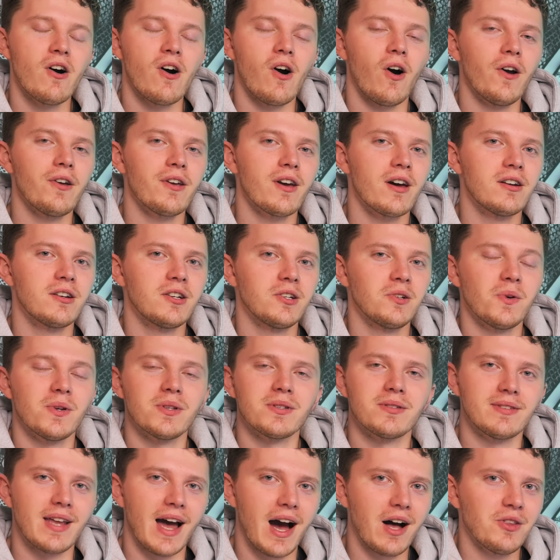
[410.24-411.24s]
All you gotta do
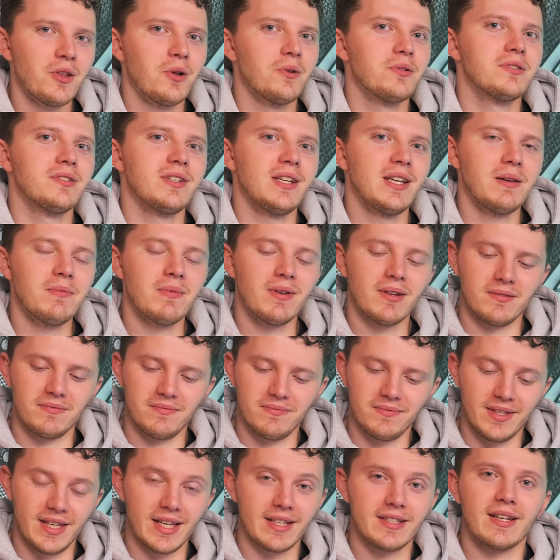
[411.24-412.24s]
is download Steam and
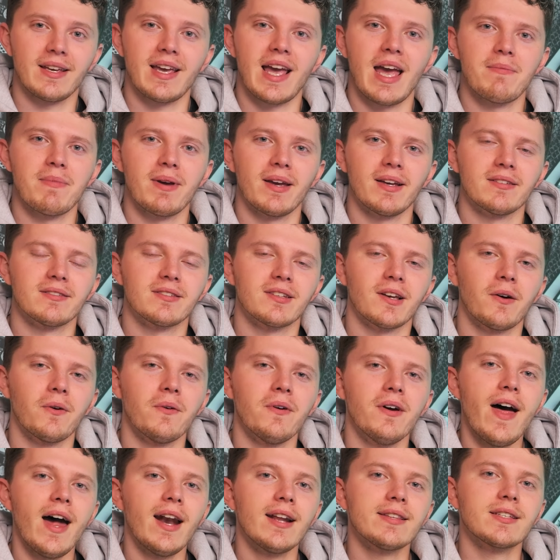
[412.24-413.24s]
get to gaming.
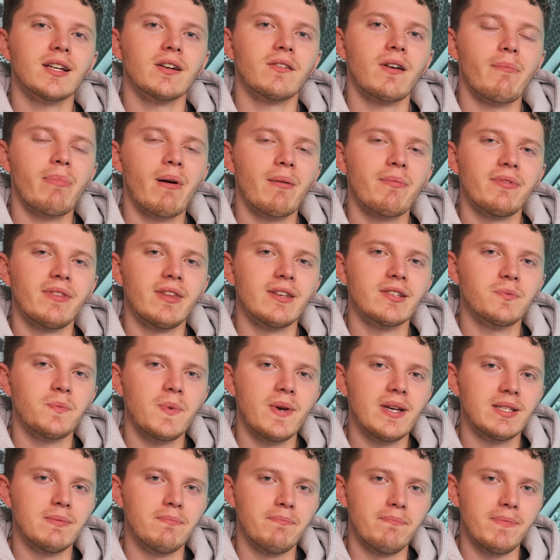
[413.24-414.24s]
So that is gonna wrap up this
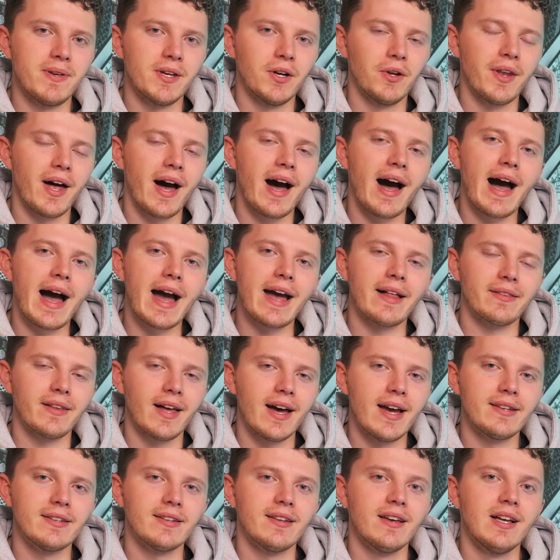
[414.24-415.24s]
week's build
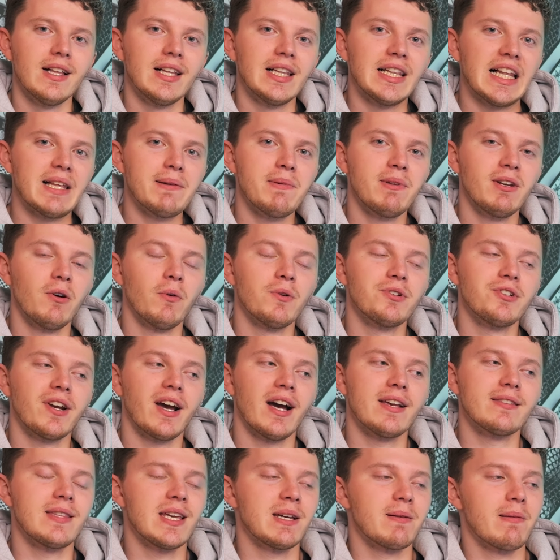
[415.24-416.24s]
highlight. Let me know what you
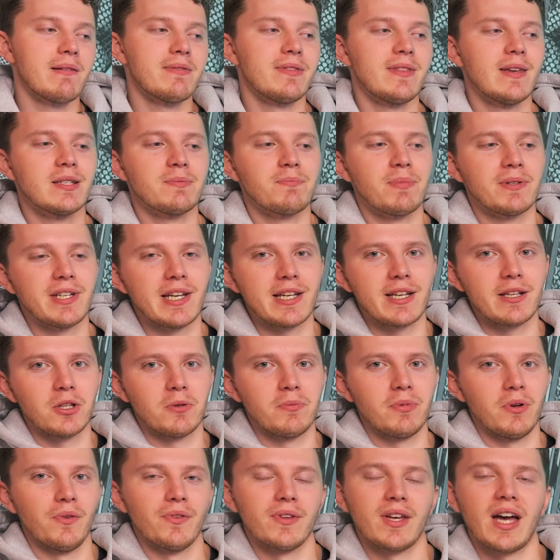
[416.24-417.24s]
guys think about this particular
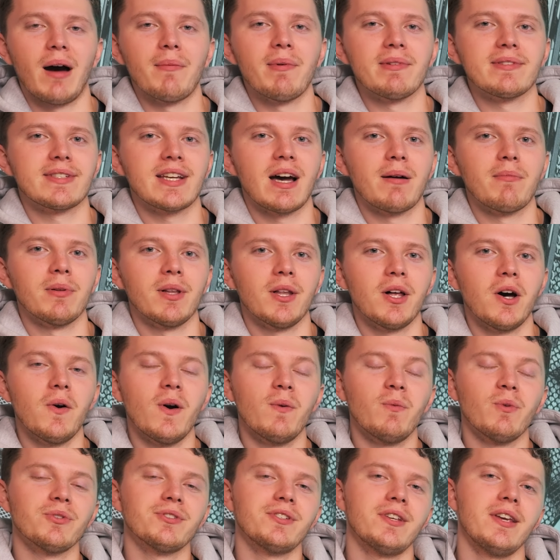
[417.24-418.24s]
build in the comments down below,
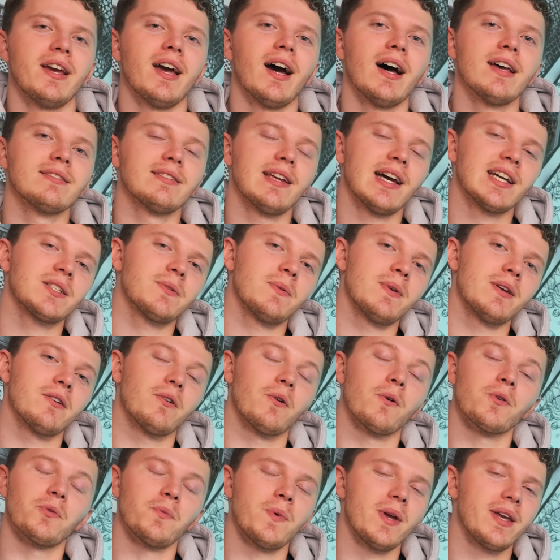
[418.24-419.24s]
and we'll see you guys next week
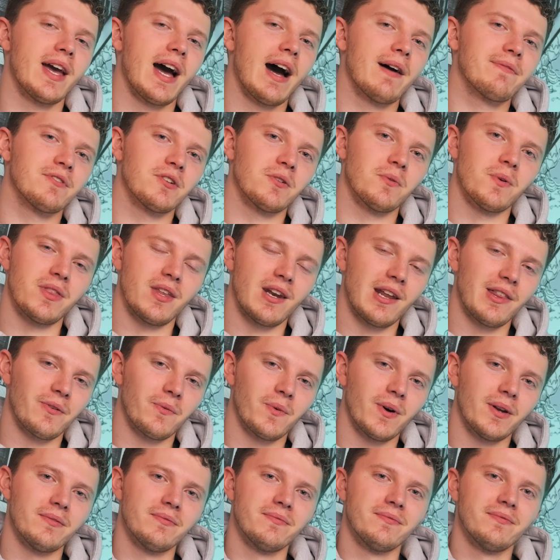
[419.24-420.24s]
or the week after with another
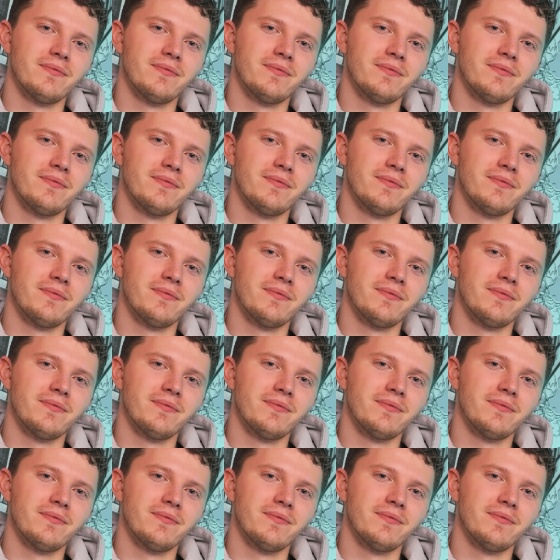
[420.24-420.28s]
one.